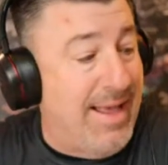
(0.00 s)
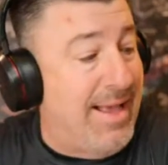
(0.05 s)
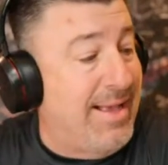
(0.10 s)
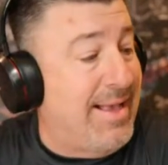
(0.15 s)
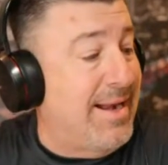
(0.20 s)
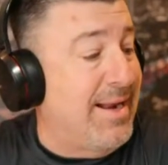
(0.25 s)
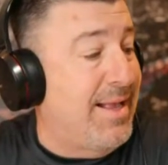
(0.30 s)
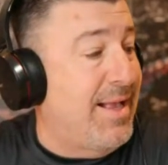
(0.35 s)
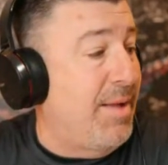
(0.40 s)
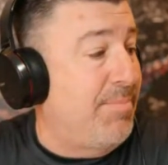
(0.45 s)
I
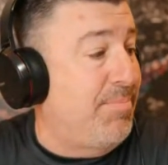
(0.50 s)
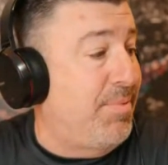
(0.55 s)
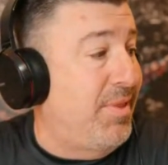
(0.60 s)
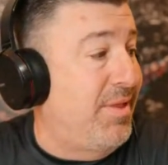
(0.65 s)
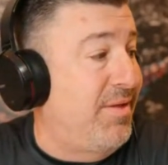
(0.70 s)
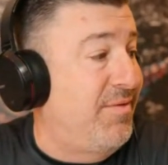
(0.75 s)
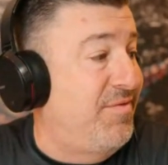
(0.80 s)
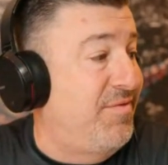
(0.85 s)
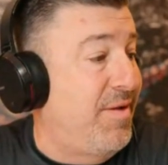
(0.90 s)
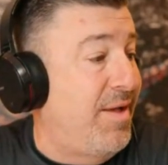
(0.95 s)
got a couple
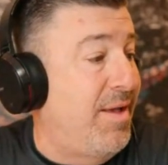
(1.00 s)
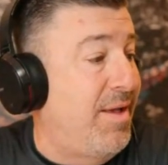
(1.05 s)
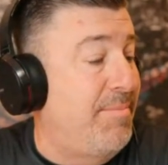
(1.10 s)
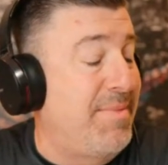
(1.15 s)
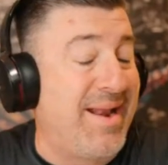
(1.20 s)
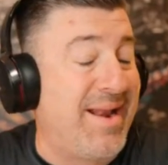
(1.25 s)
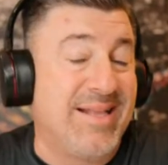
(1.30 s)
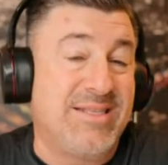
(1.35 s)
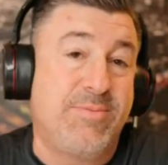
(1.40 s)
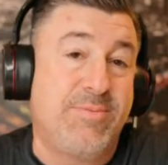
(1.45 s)
of uh,
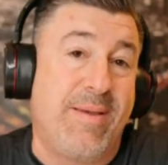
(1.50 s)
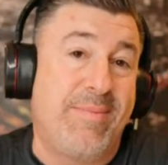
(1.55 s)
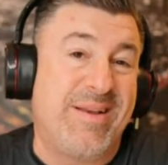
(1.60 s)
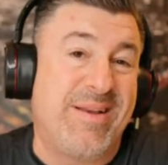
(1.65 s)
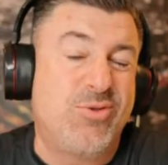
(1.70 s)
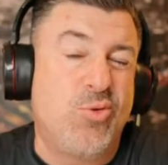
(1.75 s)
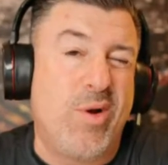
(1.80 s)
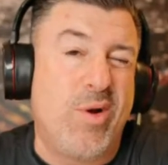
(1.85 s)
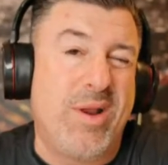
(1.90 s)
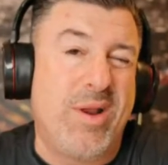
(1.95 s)
minutes, maybe
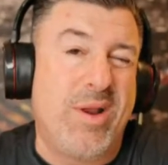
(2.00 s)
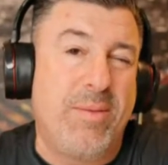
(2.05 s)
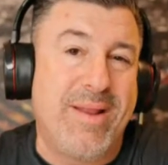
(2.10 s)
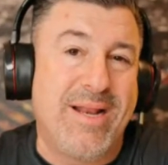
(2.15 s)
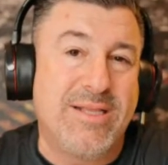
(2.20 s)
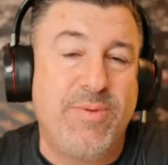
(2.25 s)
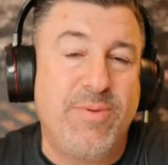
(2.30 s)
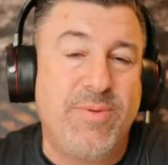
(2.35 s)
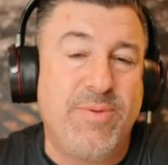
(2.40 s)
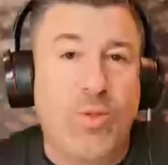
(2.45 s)
20
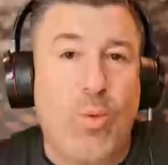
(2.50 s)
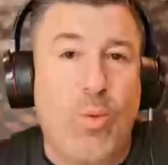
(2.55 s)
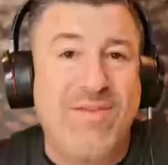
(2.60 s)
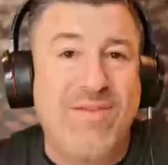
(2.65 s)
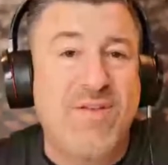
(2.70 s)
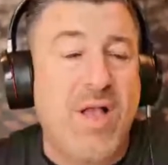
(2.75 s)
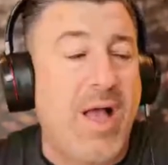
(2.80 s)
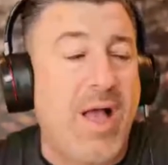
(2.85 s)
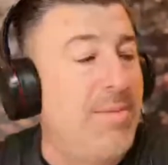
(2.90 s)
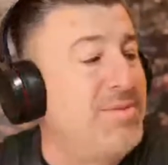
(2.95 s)
minutes
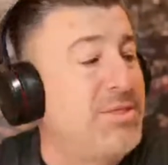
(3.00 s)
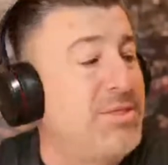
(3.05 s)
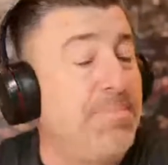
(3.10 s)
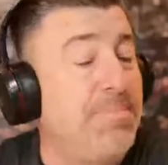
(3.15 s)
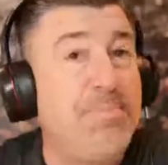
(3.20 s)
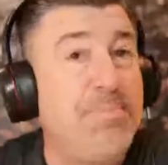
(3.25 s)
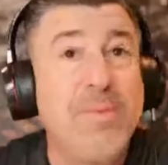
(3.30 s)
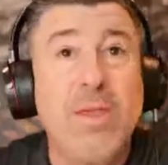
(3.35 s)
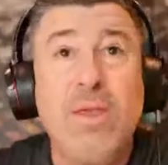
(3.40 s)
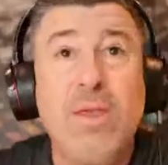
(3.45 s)
before the wife
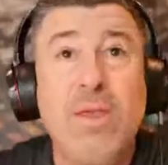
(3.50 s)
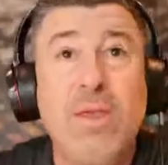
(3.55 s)
comes.